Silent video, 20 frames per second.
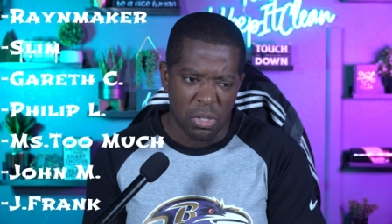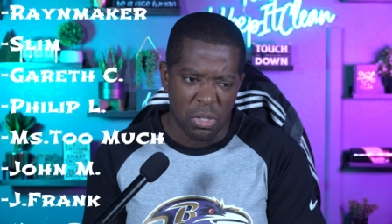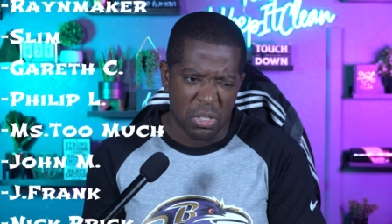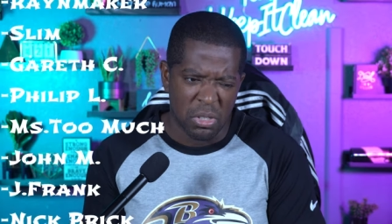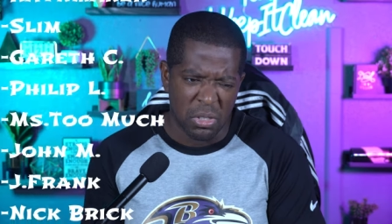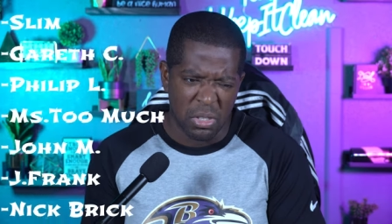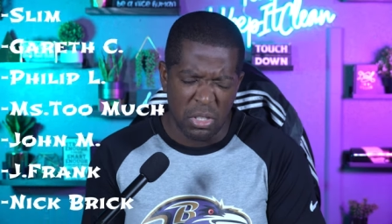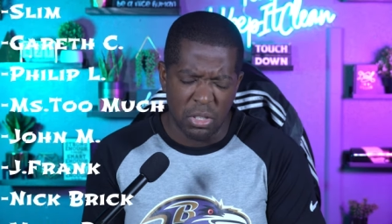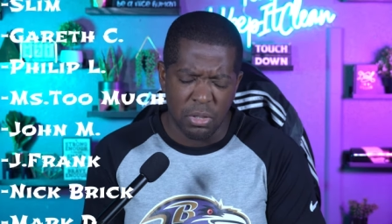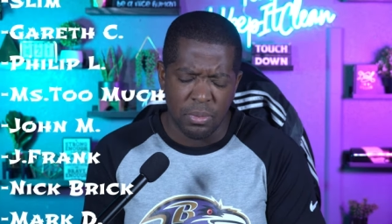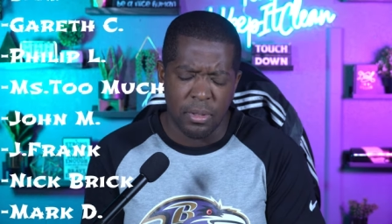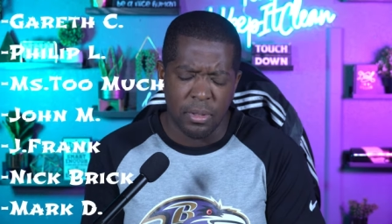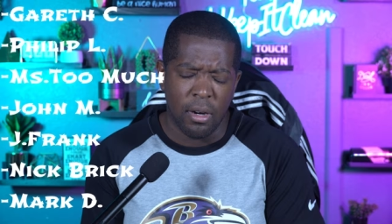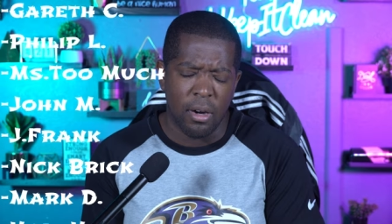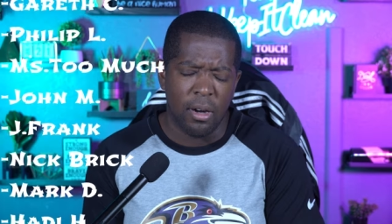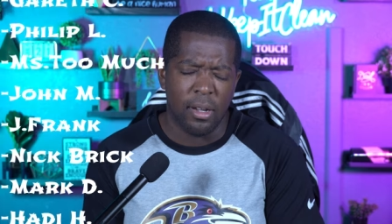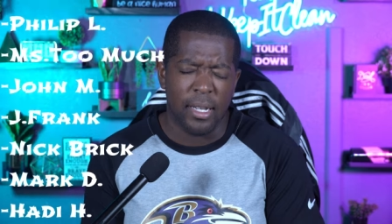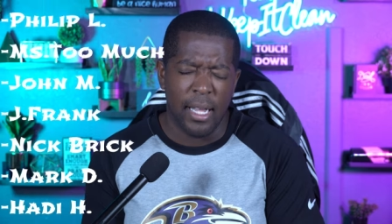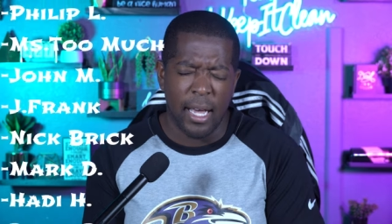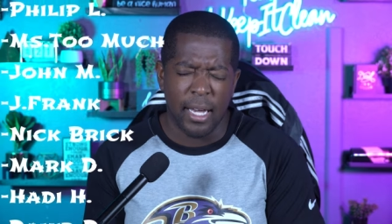excuse me,
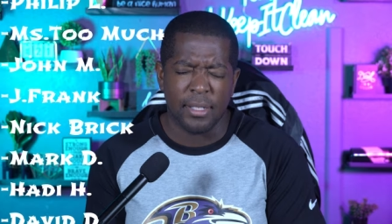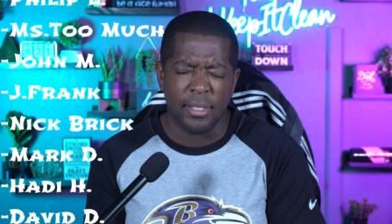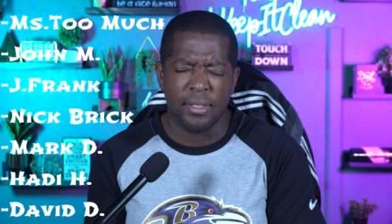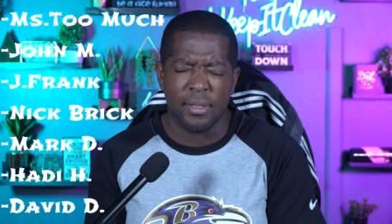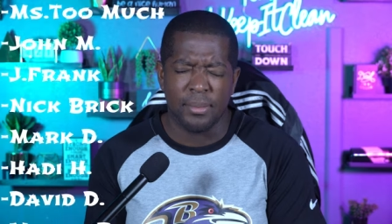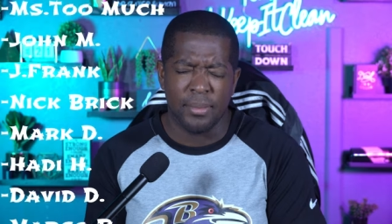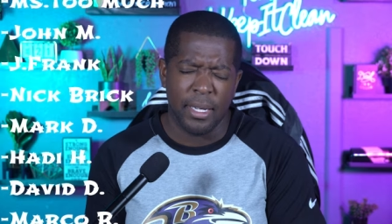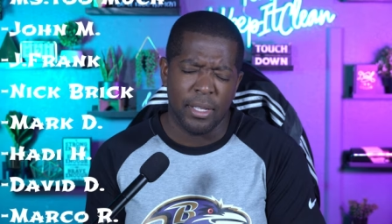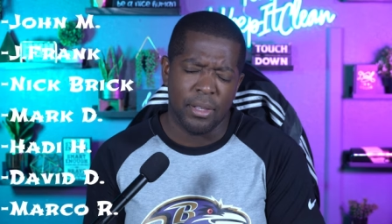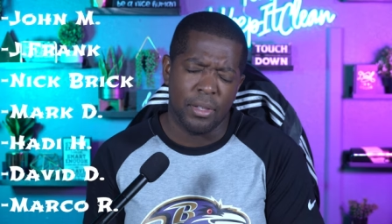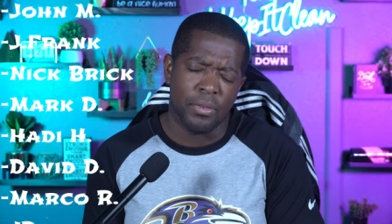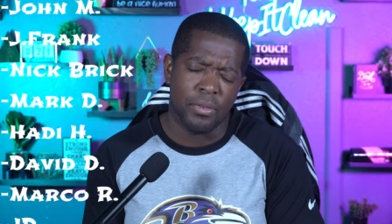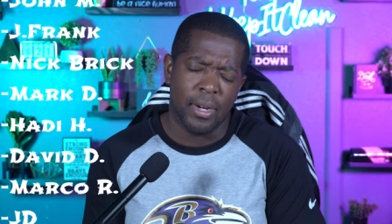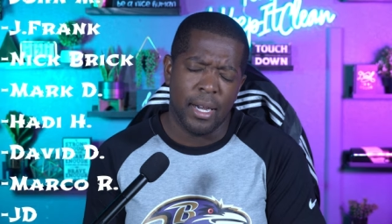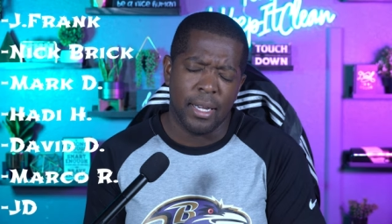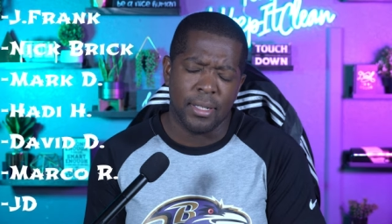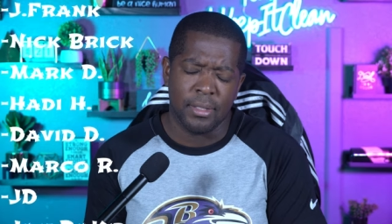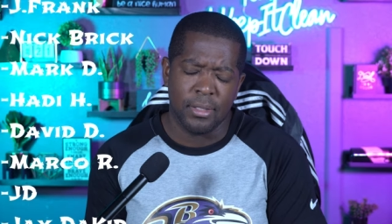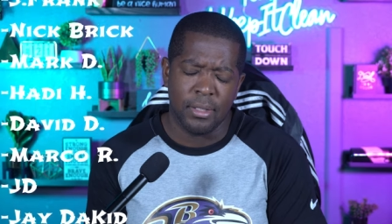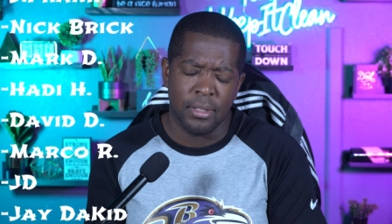are locks to make the
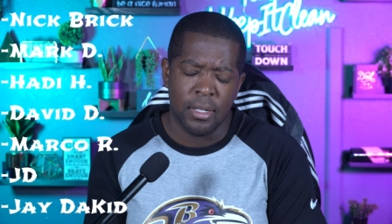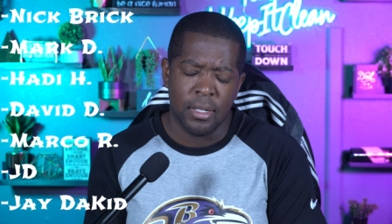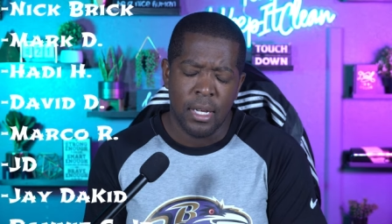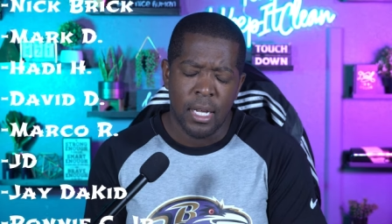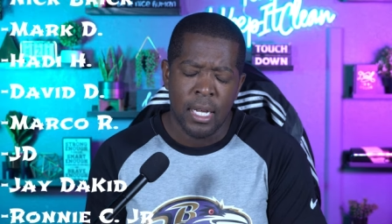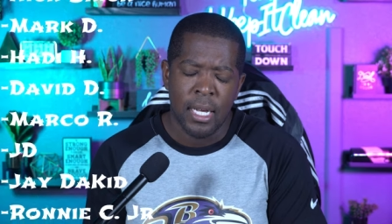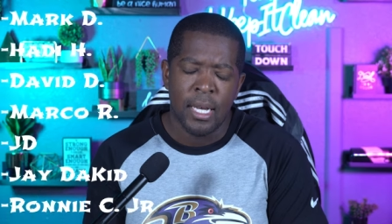roster.